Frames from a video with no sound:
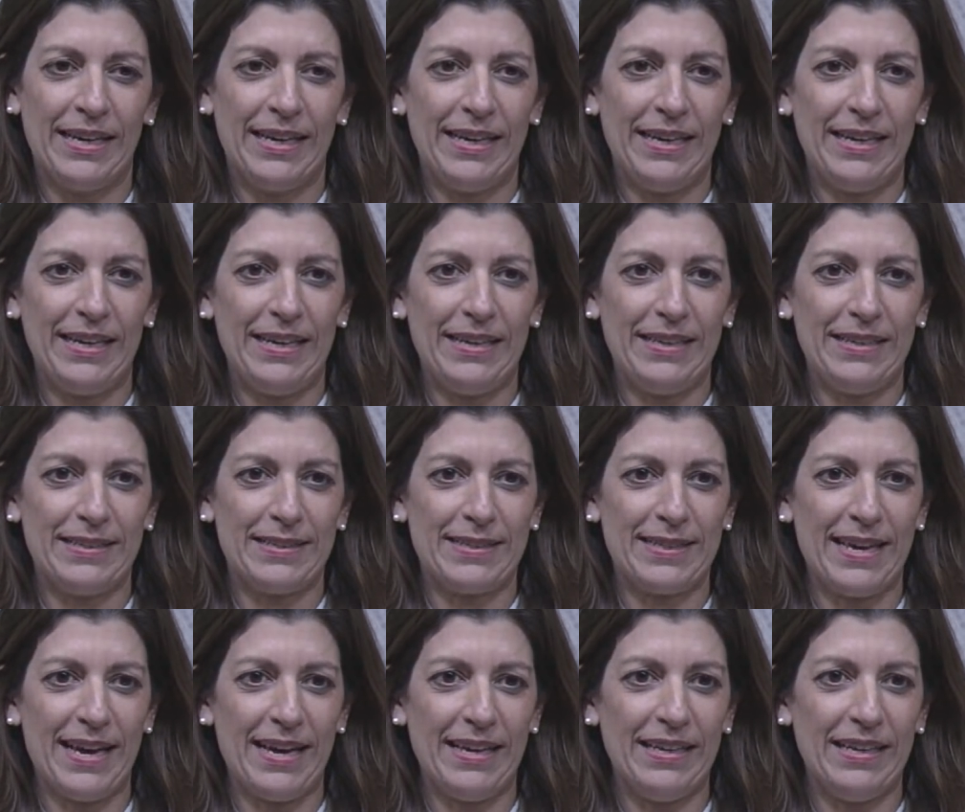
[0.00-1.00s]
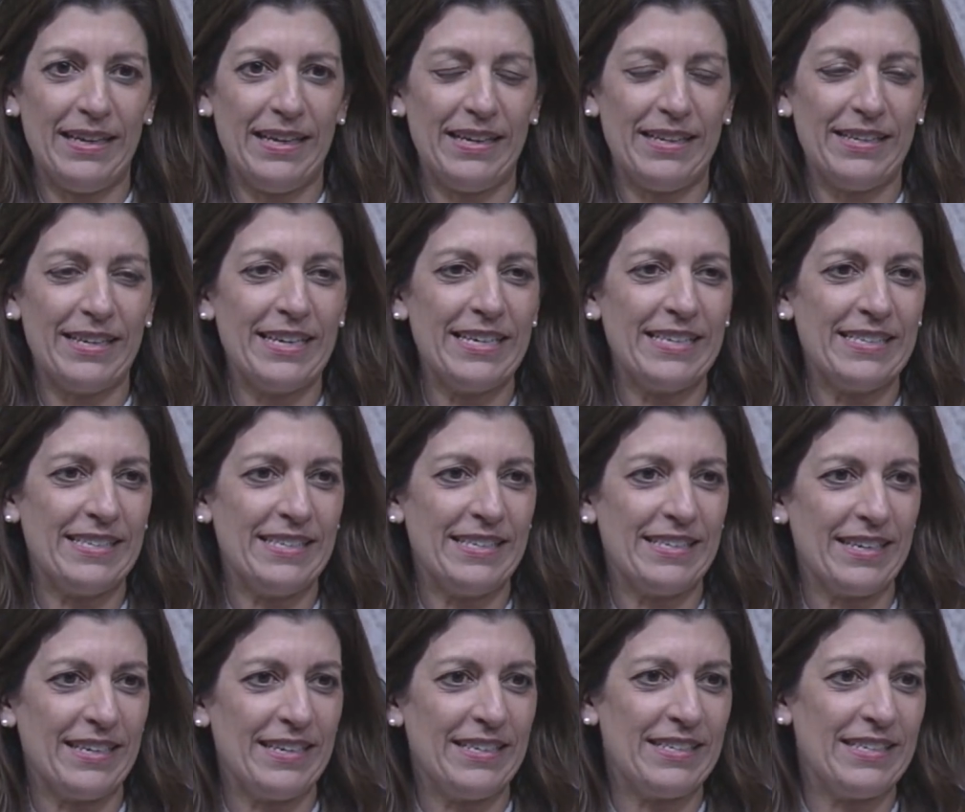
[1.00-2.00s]
is that
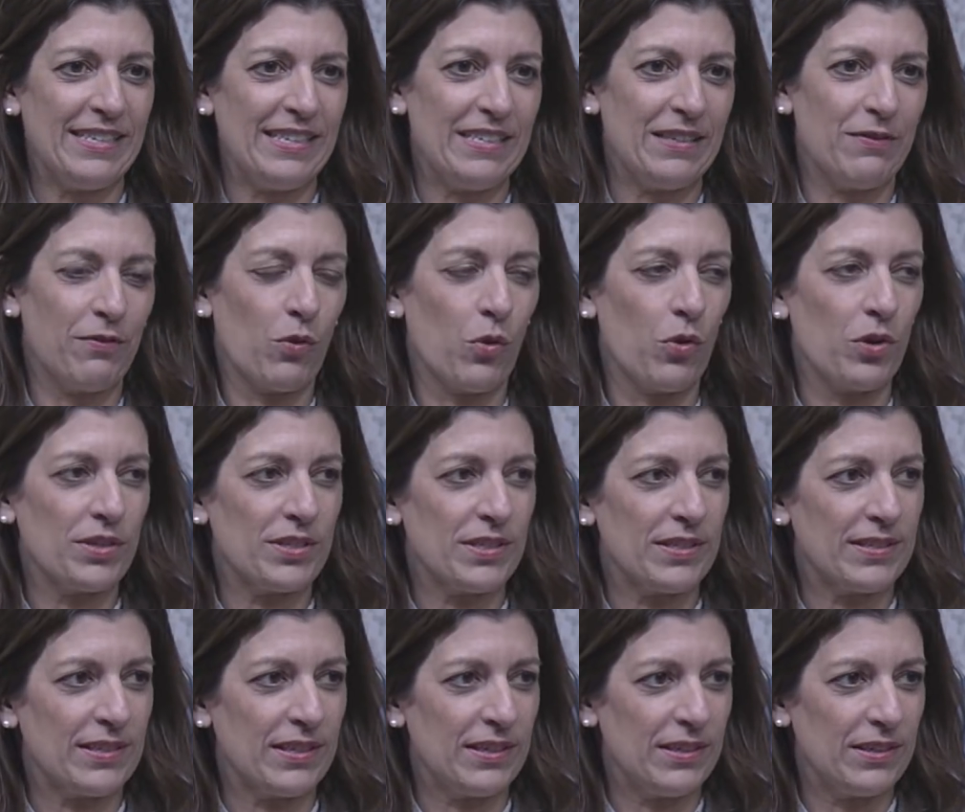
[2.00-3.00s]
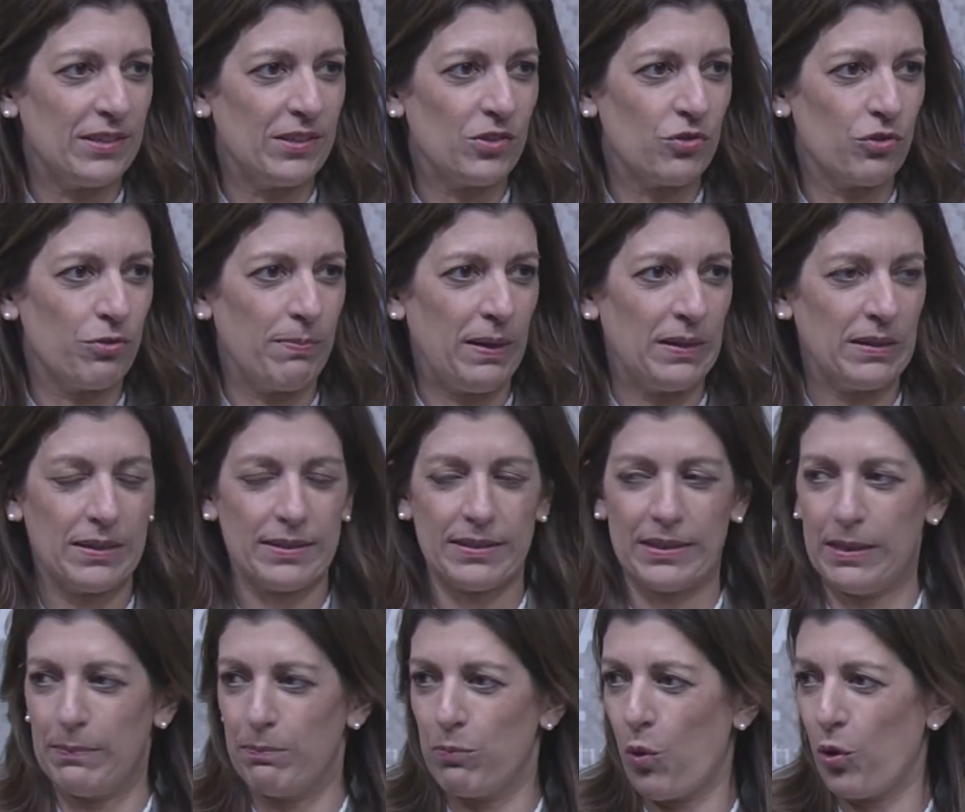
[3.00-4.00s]
1919, of course, is a
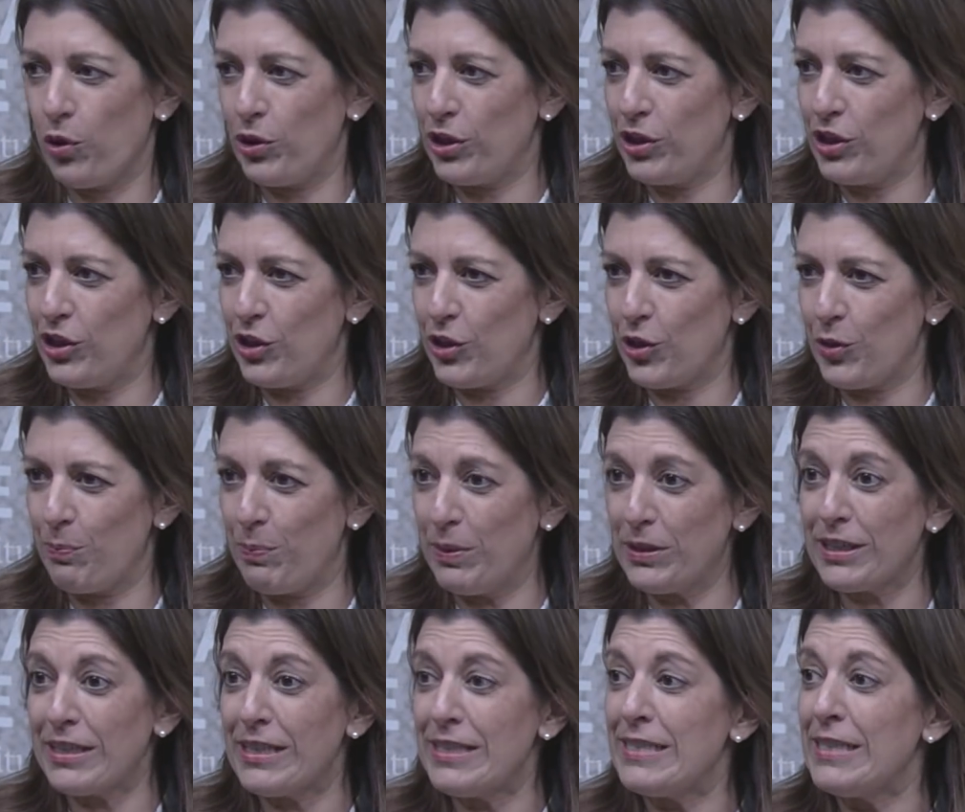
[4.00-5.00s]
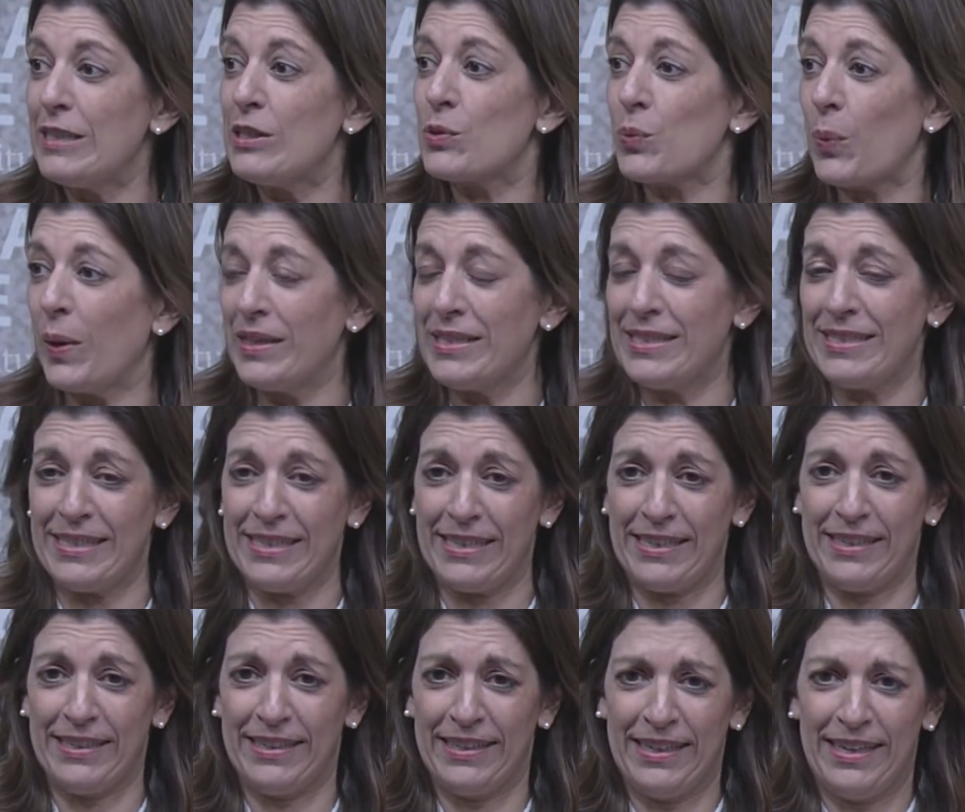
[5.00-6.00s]
tremendously important year, but
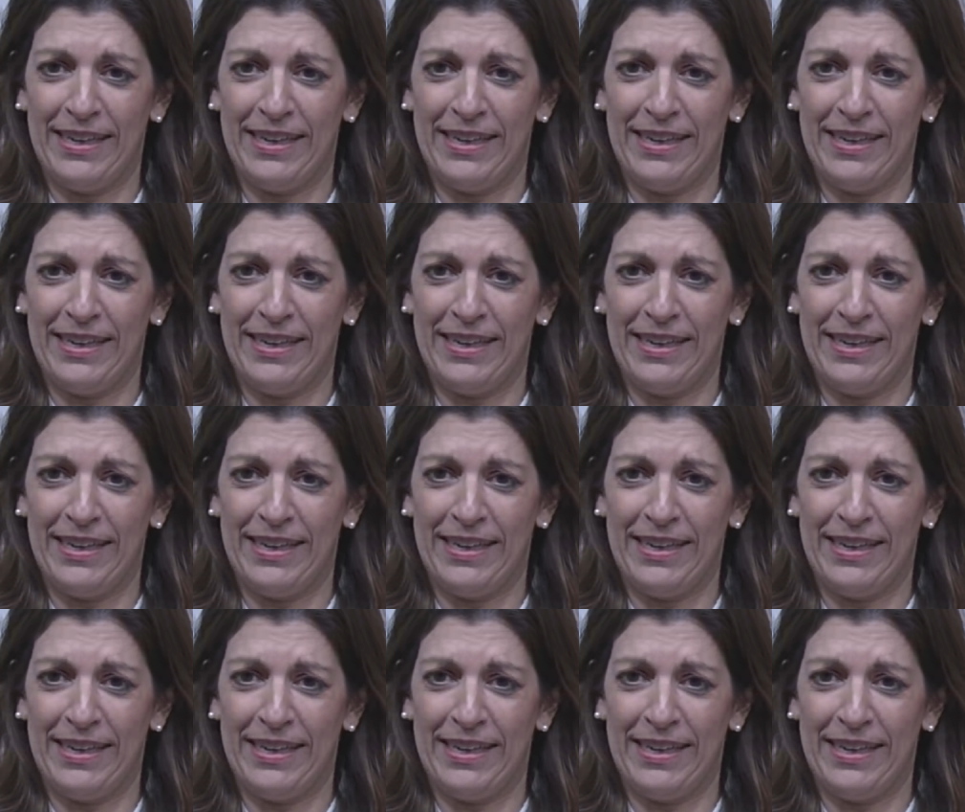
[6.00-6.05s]
1920